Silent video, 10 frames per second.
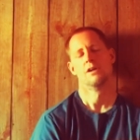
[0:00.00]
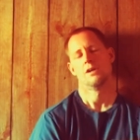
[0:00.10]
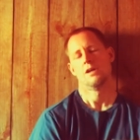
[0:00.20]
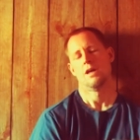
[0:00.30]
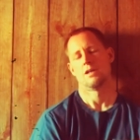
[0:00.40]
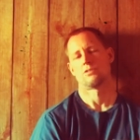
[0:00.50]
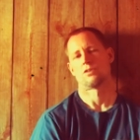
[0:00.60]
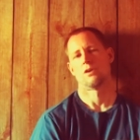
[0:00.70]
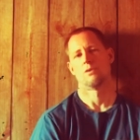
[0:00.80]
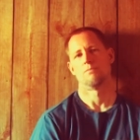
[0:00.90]
And
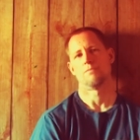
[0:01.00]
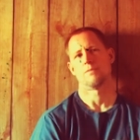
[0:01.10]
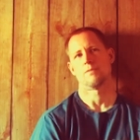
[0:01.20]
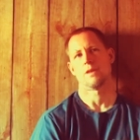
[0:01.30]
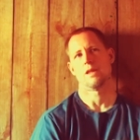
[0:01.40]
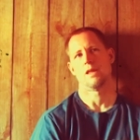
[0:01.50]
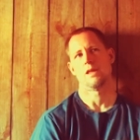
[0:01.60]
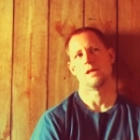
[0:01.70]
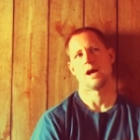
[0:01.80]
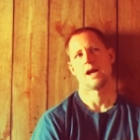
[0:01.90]
so
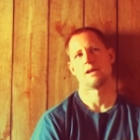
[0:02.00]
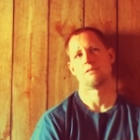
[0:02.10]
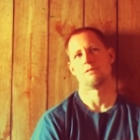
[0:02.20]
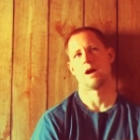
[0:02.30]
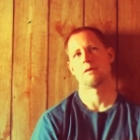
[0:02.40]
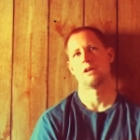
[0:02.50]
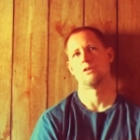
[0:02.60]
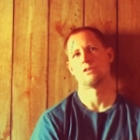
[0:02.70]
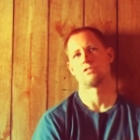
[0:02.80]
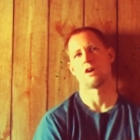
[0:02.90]
I'm going to
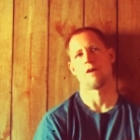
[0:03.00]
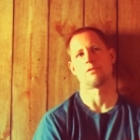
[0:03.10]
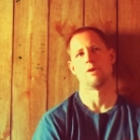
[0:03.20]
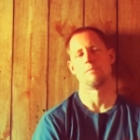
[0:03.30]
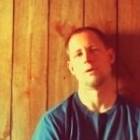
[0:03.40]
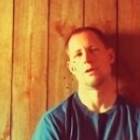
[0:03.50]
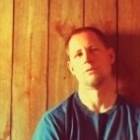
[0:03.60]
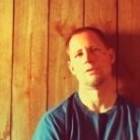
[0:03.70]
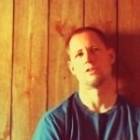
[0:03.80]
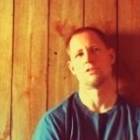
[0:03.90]
do a soft
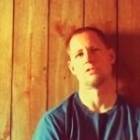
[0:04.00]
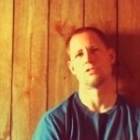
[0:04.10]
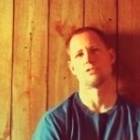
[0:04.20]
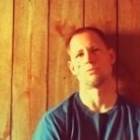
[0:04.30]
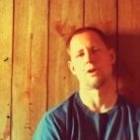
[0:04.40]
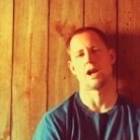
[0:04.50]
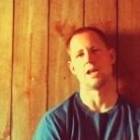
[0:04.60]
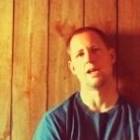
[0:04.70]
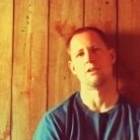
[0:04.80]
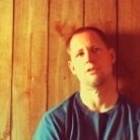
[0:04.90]
rebuild, which is just what I
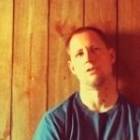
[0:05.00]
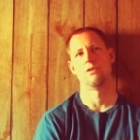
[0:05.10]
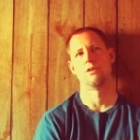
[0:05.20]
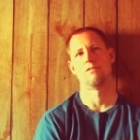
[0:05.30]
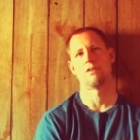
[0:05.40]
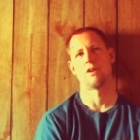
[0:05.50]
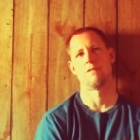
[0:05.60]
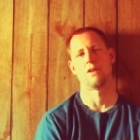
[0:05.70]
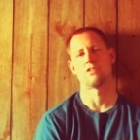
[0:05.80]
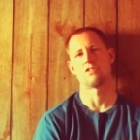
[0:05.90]
need to do. If
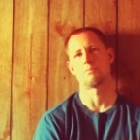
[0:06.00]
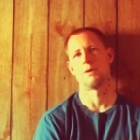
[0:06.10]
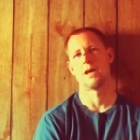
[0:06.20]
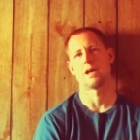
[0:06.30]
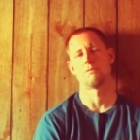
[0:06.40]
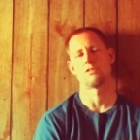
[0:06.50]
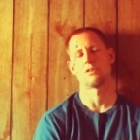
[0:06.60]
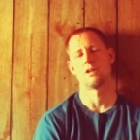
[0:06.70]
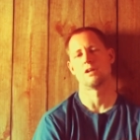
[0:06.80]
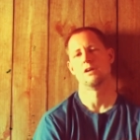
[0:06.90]
everything's in spec, I'm just
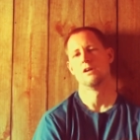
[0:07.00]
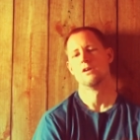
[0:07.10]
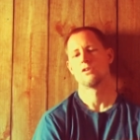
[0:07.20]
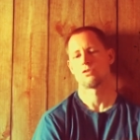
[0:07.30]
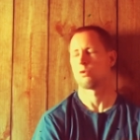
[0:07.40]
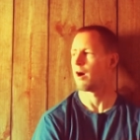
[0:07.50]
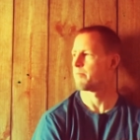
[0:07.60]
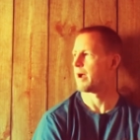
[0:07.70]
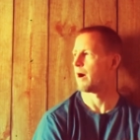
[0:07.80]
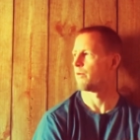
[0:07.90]
going to swap
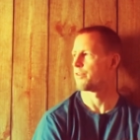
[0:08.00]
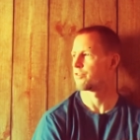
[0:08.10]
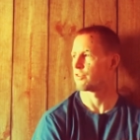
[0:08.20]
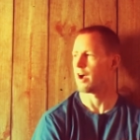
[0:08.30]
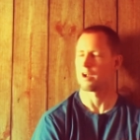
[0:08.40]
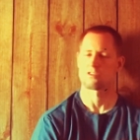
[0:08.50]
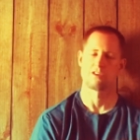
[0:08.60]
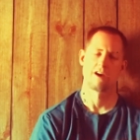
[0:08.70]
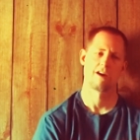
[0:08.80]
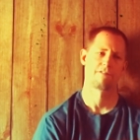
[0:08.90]
out with stock
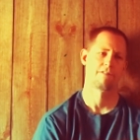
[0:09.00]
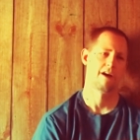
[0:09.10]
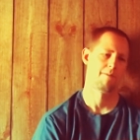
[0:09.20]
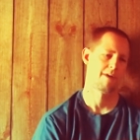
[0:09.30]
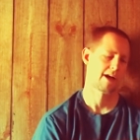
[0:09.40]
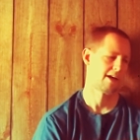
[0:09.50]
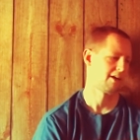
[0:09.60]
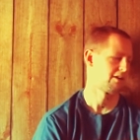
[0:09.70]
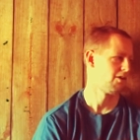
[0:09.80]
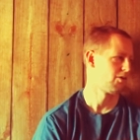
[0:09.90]
stuff. I'm not going
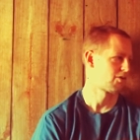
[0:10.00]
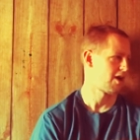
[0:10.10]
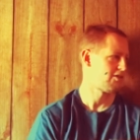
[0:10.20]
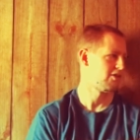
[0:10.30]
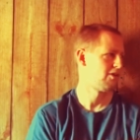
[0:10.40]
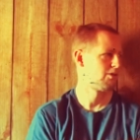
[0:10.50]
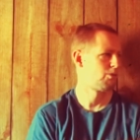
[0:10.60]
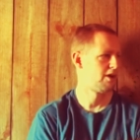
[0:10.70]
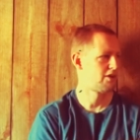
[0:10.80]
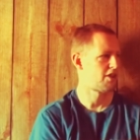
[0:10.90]
to go crazy doing
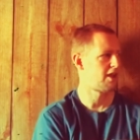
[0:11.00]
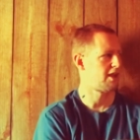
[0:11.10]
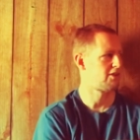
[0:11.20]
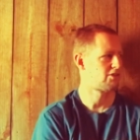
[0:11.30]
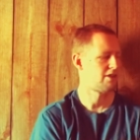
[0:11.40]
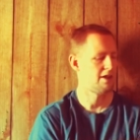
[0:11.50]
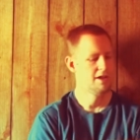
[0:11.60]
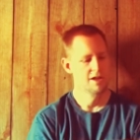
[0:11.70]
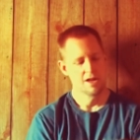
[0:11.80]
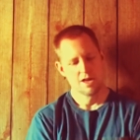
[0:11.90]
weird things,
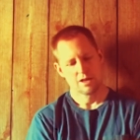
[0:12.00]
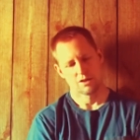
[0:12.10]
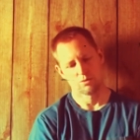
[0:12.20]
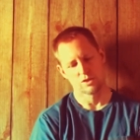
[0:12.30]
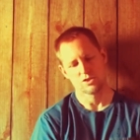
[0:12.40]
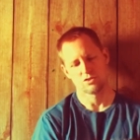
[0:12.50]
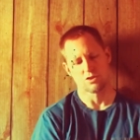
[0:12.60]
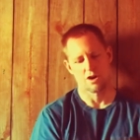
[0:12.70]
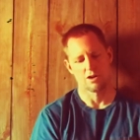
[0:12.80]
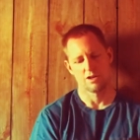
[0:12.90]
because once you
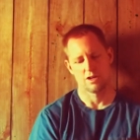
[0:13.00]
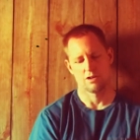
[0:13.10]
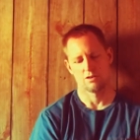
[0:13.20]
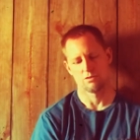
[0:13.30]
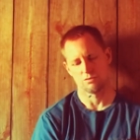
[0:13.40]
start, you know,